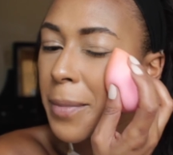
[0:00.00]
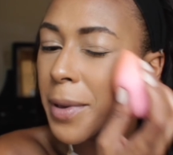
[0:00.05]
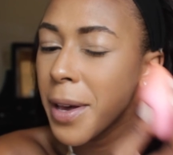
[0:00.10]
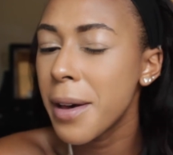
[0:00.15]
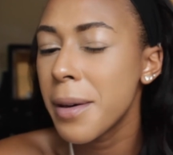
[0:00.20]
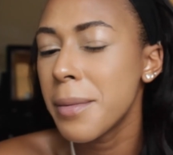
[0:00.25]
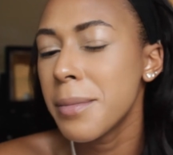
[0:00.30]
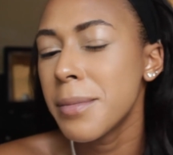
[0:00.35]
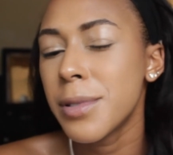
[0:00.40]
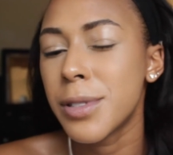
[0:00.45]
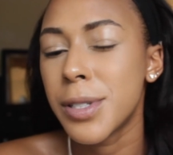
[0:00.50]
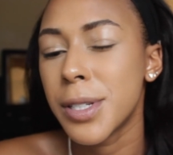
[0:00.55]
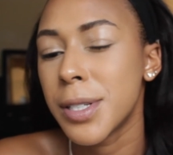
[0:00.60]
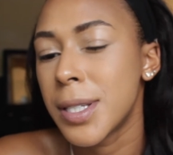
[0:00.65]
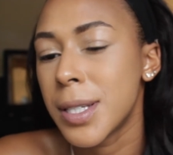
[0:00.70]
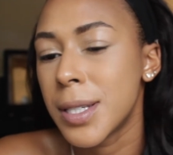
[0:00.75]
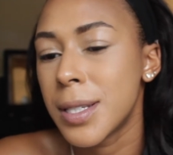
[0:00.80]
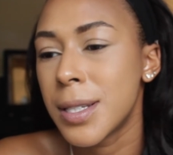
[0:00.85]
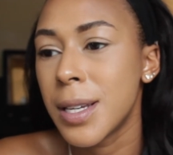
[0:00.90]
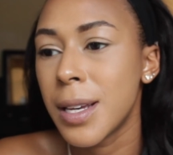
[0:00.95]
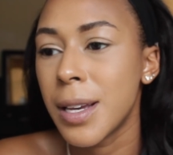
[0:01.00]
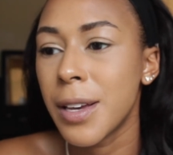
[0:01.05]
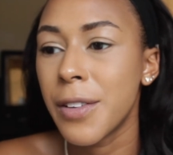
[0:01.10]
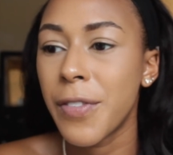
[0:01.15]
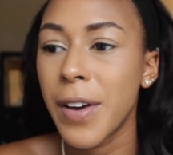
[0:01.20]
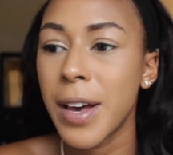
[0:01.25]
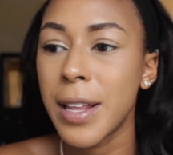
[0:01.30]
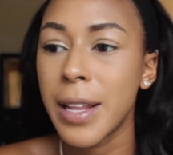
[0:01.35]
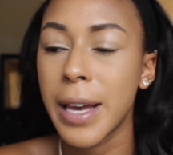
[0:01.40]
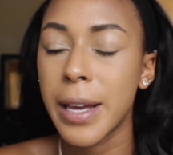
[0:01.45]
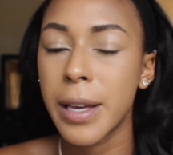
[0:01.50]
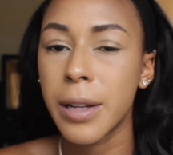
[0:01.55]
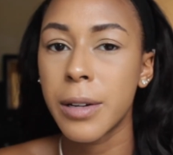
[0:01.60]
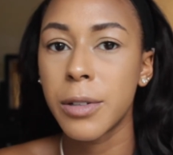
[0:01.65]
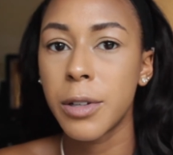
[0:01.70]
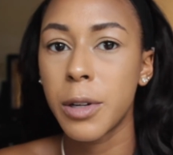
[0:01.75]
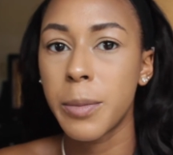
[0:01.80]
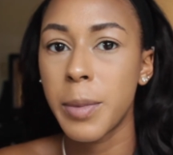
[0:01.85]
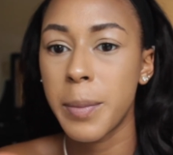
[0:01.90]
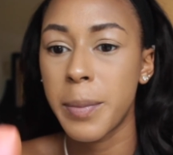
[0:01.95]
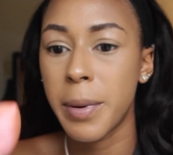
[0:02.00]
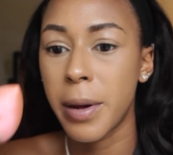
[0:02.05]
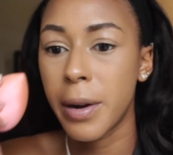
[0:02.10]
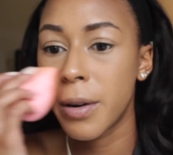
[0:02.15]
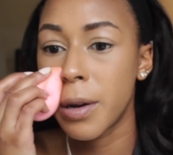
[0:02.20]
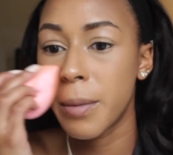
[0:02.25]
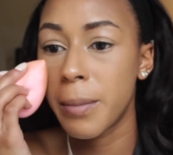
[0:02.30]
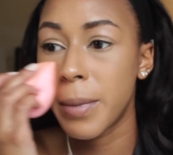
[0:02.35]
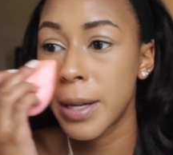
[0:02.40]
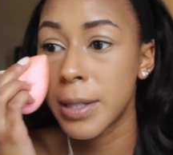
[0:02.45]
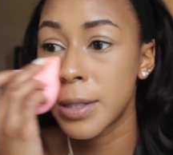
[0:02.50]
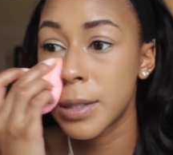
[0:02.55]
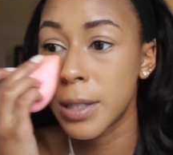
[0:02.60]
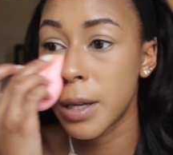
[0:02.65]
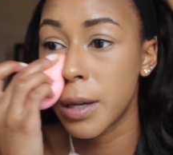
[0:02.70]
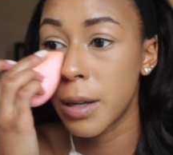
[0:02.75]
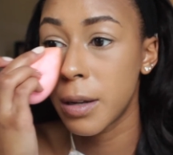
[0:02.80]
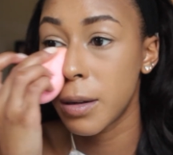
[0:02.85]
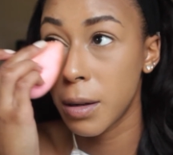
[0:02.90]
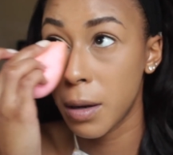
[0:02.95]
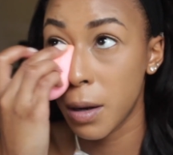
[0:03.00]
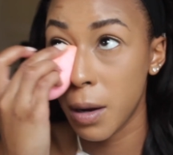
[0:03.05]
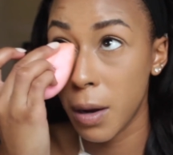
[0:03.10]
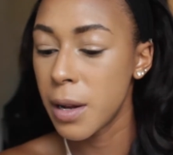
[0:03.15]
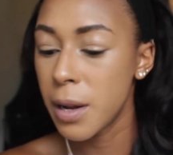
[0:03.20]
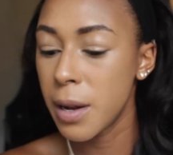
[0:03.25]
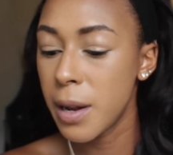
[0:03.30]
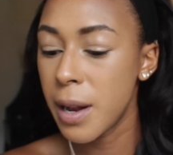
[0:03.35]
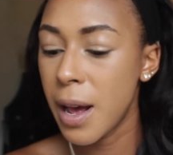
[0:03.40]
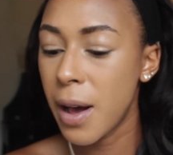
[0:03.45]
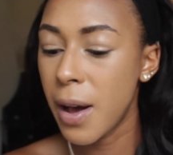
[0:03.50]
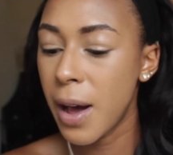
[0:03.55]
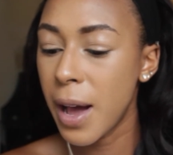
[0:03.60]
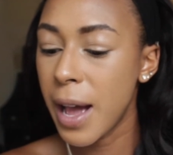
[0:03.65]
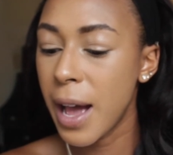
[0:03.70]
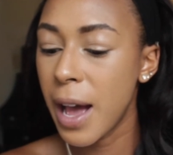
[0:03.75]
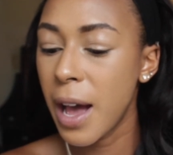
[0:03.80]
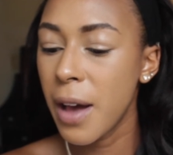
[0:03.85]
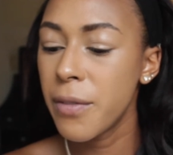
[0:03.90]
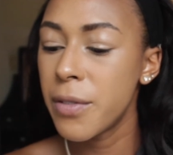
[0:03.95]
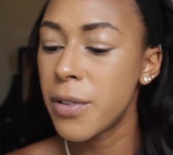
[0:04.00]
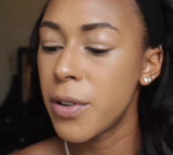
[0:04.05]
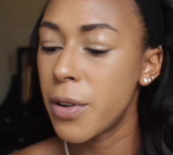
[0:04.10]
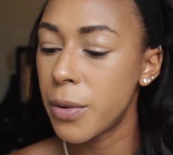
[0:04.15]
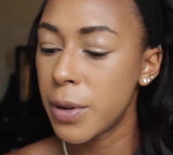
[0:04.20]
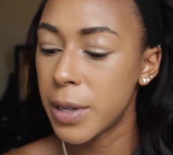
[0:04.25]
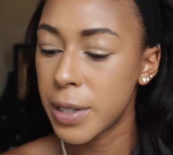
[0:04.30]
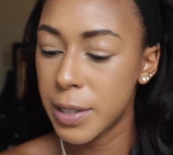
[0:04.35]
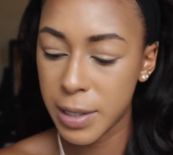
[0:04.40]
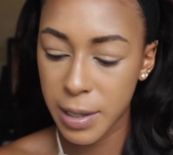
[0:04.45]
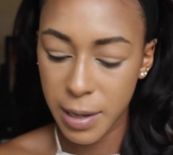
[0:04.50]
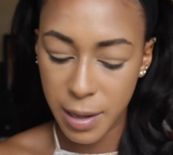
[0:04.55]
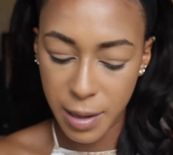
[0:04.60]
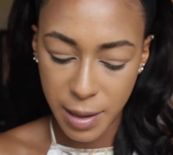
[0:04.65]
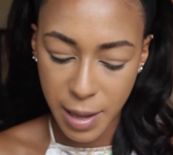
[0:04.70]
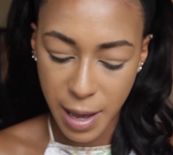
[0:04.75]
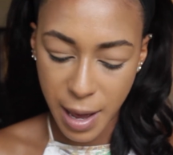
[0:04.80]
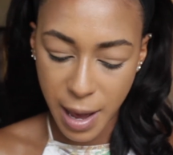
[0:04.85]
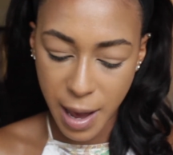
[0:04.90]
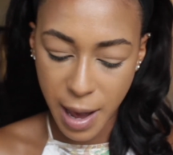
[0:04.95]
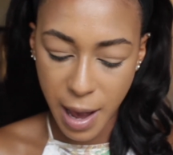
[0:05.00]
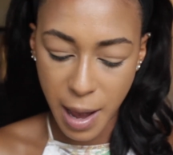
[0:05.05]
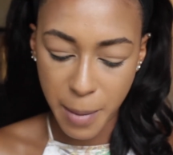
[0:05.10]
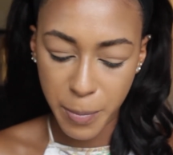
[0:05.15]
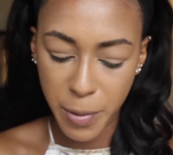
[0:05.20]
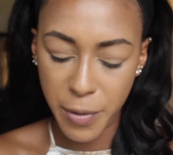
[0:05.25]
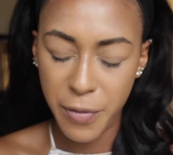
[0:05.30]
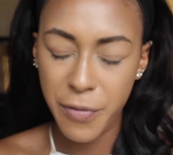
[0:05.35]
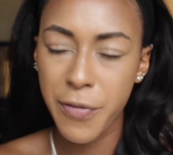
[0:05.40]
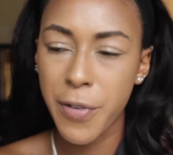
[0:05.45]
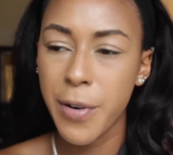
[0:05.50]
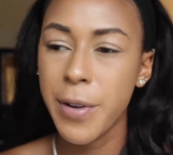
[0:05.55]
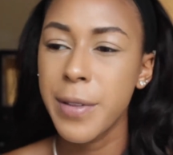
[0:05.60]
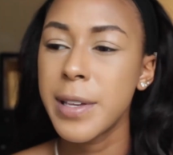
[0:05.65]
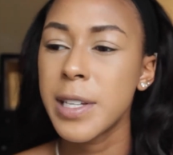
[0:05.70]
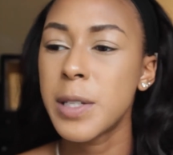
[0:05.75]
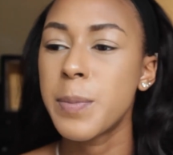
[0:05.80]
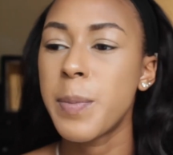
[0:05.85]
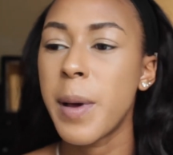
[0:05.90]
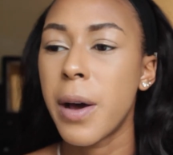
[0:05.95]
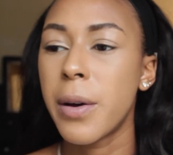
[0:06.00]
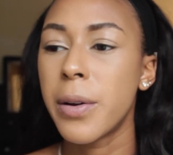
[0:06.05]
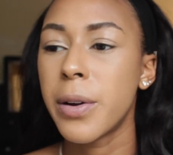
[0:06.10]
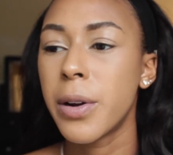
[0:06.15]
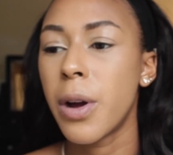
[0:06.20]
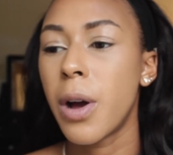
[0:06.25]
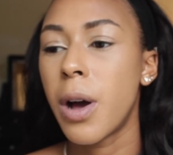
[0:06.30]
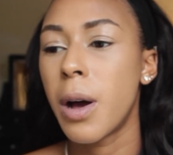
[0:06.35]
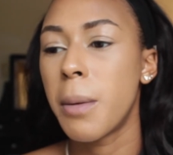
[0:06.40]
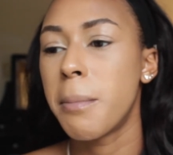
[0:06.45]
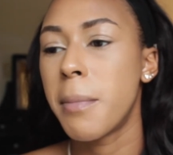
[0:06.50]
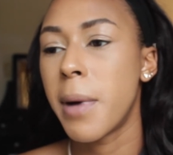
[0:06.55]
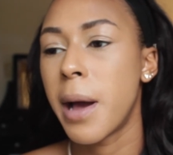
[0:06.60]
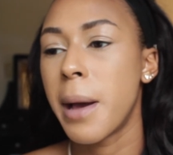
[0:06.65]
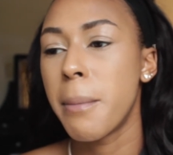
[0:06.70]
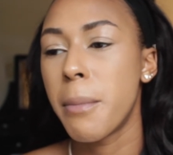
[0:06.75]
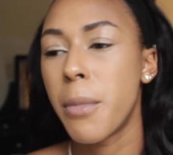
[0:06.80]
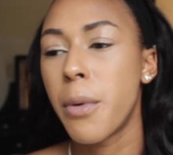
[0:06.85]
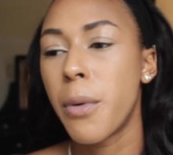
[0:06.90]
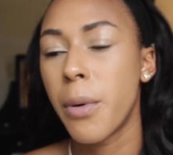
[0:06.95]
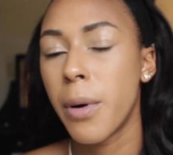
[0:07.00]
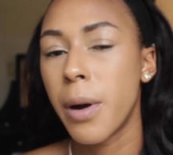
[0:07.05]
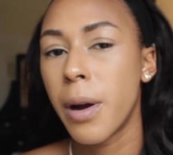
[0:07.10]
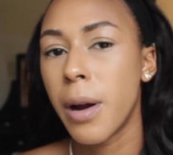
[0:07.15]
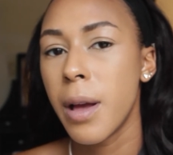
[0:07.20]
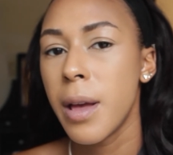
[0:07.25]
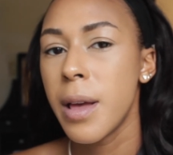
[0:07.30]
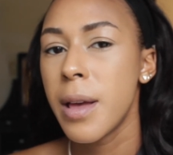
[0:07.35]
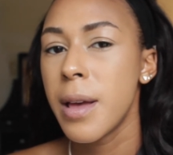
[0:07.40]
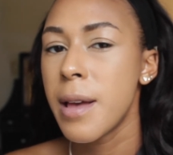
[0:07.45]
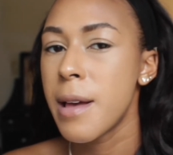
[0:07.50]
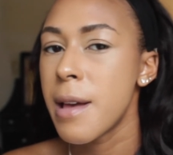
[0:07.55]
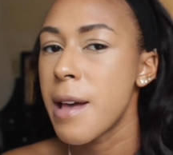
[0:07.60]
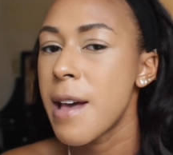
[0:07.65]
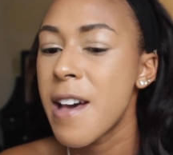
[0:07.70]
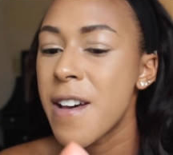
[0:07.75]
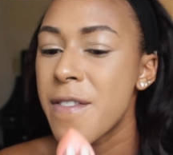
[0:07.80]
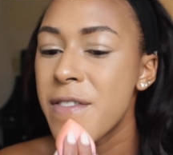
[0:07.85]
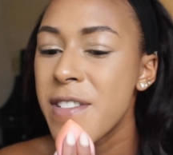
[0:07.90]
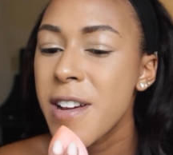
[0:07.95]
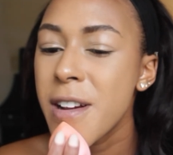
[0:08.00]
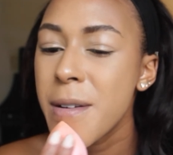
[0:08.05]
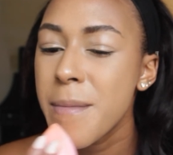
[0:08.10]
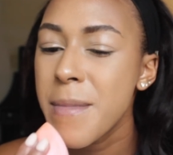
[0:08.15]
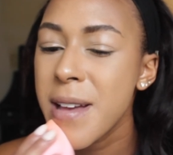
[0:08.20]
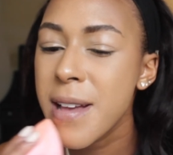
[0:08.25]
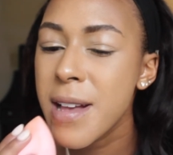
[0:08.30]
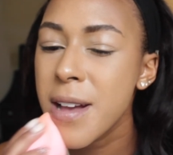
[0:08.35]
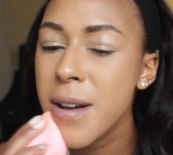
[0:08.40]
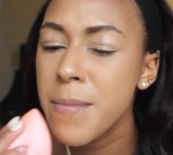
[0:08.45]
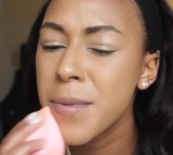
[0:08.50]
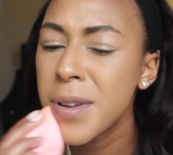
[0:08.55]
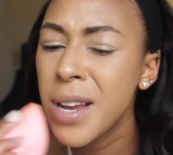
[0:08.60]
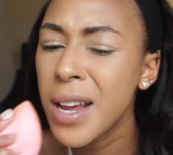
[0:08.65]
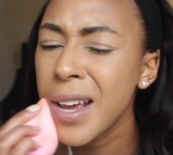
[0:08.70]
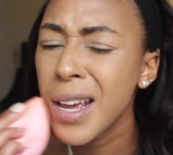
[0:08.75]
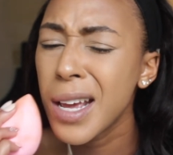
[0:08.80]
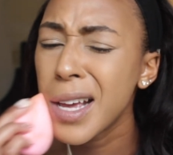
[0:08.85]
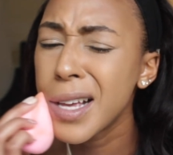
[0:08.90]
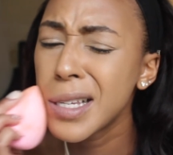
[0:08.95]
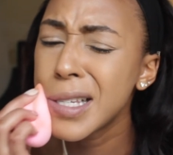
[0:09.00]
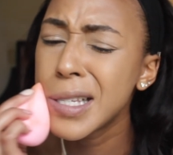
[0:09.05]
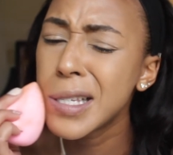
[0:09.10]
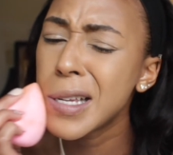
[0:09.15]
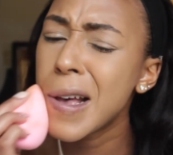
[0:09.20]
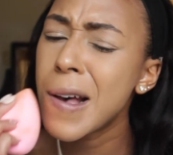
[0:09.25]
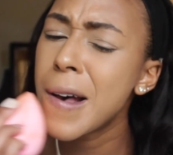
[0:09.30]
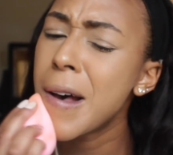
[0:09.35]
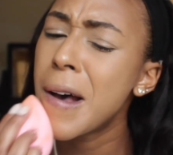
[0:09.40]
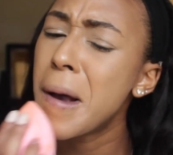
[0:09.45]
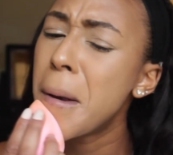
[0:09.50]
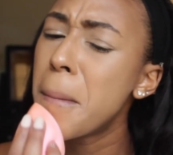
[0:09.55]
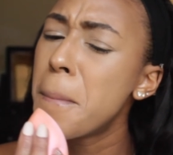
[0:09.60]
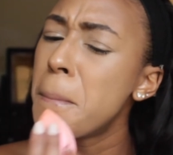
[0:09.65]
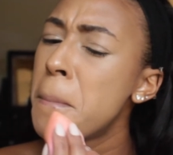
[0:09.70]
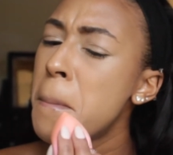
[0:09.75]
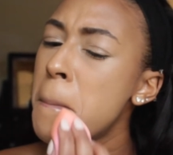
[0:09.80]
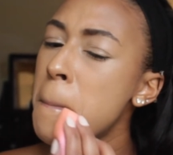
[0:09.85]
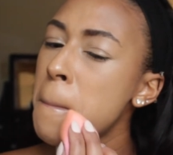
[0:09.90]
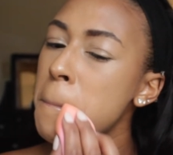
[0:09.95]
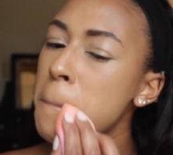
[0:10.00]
time comes, just to see if I like it a little bit better on my skin. Now, I have noticed that I prefer this powder on my more heavier makeup days. I